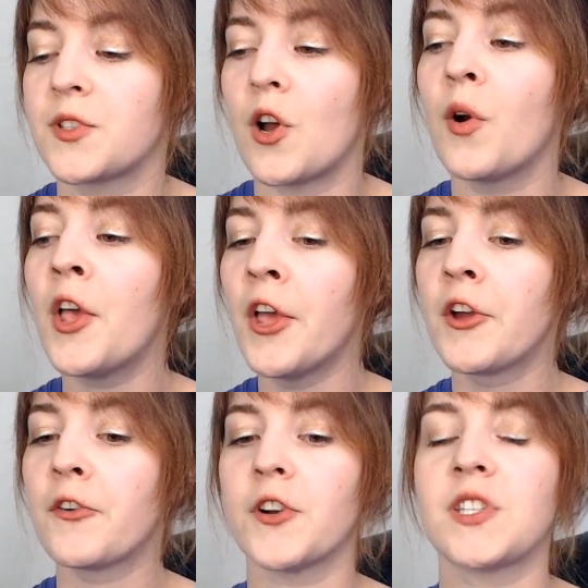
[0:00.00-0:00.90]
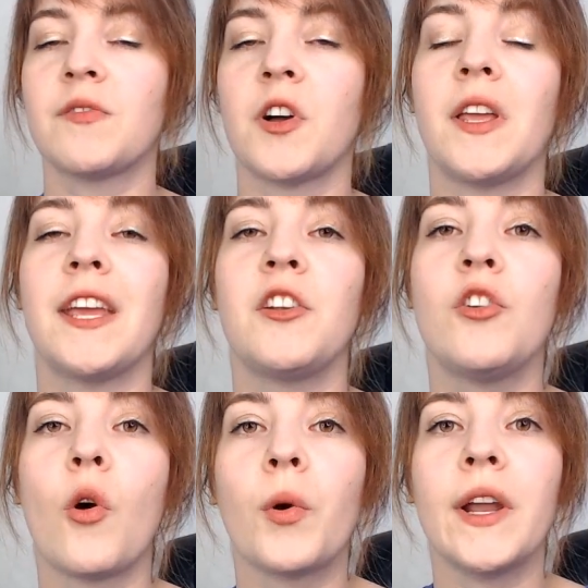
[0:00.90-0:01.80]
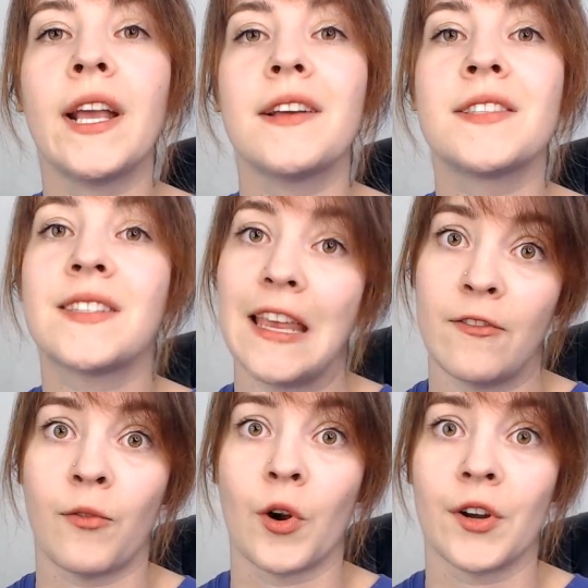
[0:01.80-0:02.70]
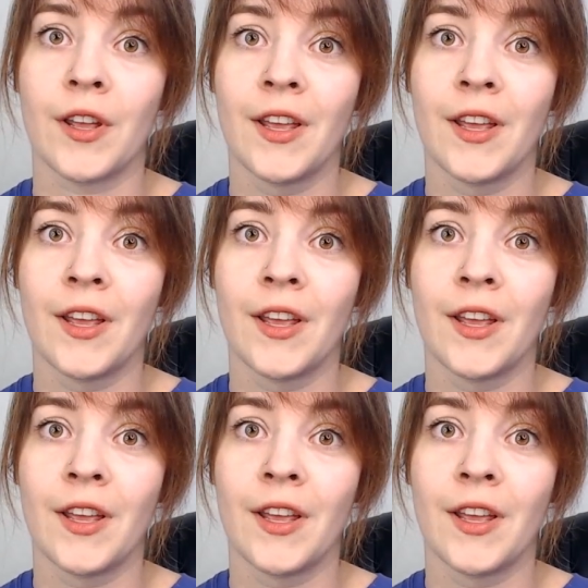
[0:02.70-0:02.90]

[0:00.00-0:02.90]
So first of all, ignoring a safe word.